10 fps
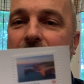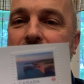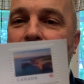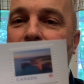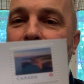
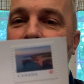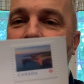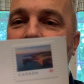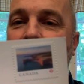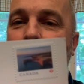And there is the
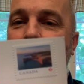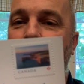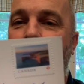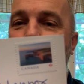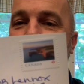step,
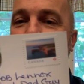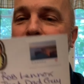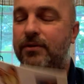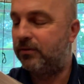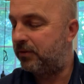not been
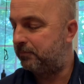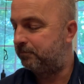canceled.